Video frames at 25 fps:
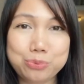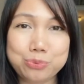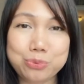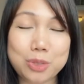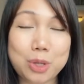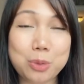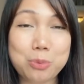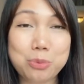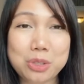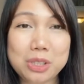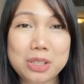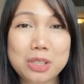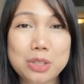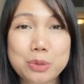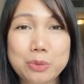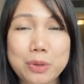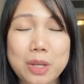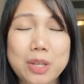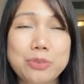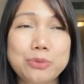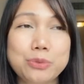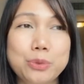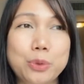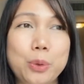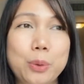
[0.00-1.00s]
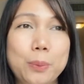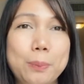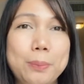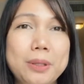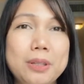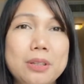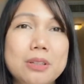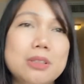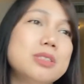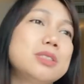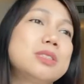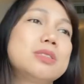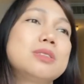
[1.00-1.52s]
I'm really grateful
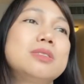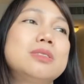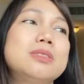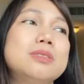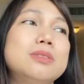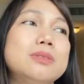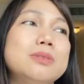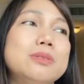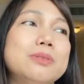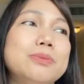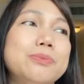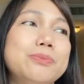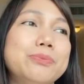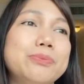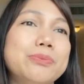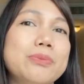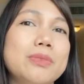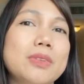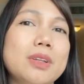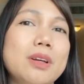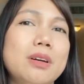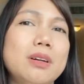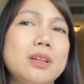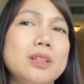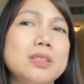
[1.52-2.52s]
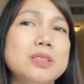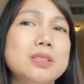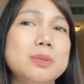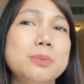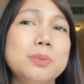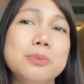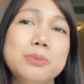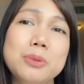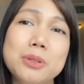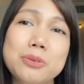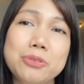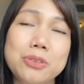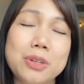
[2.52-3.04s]
because some
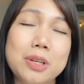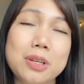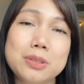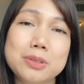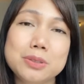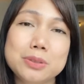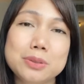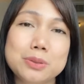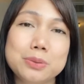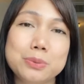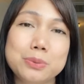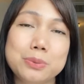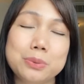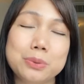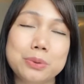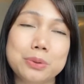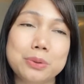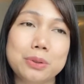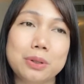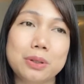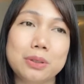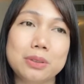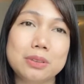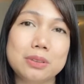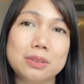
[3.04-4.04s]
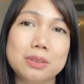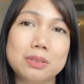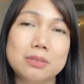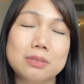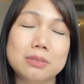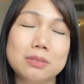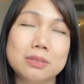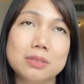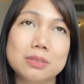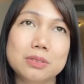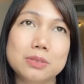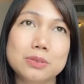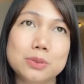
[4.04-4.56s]
of my friends
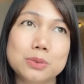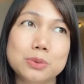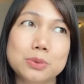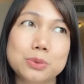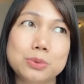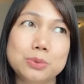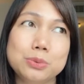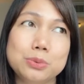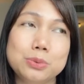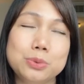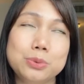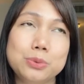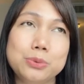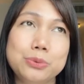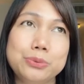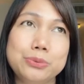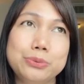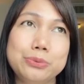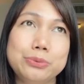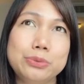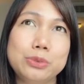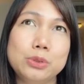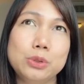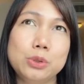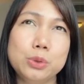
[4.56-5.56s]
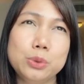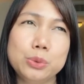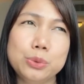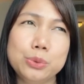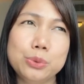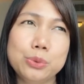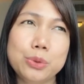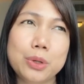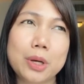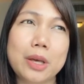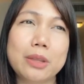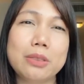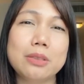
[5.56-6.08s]
who
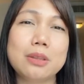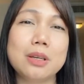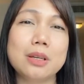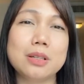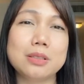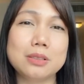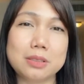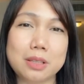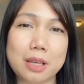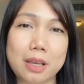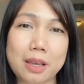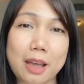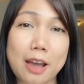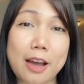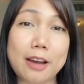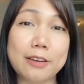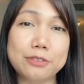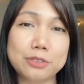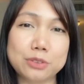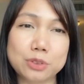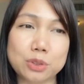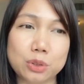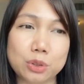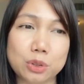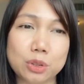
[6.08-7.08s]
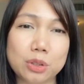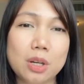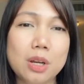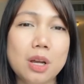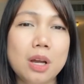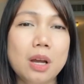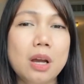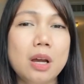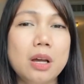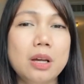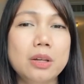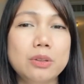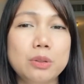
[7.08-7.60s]
flew, I think a day after,
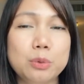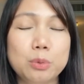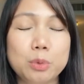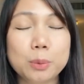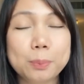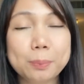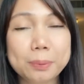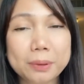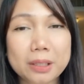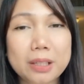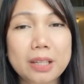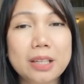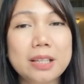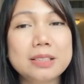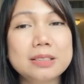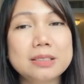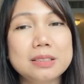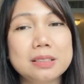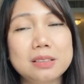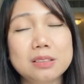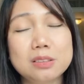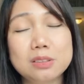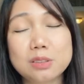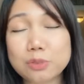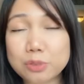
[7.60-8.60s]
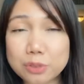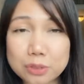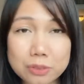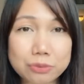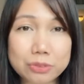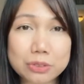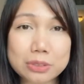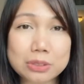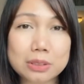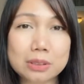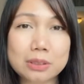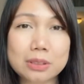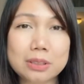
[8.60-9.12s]
they were placed in a different
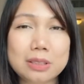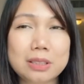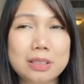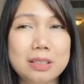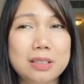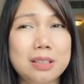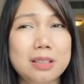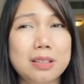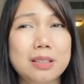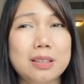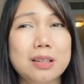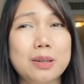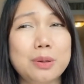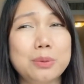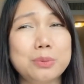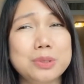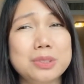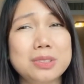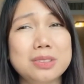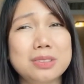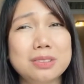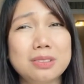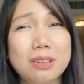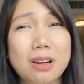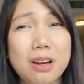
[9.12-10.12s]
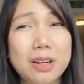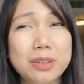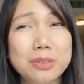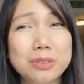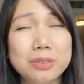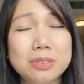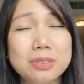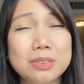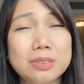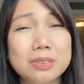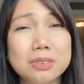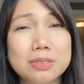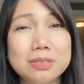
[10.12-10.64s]
facility that was not
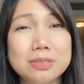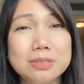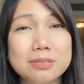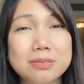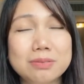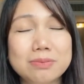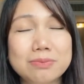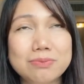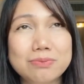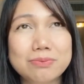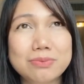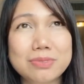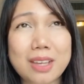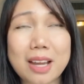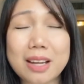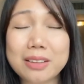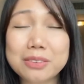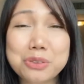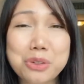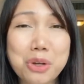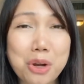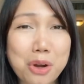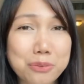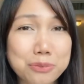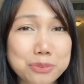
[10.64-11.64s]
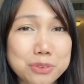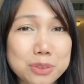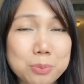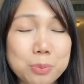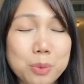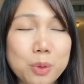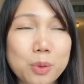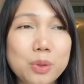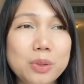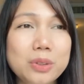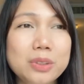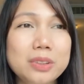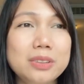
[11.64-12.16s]
that
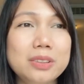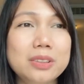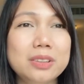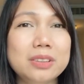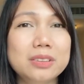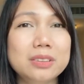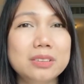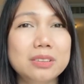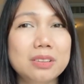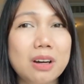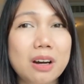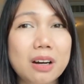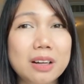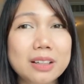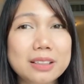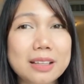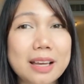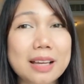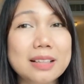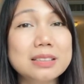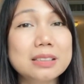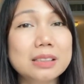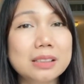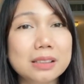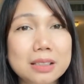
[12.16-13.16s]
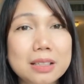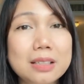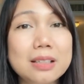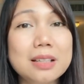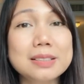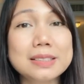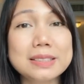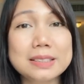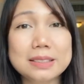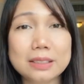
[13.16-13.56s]
comfortable, not as clean as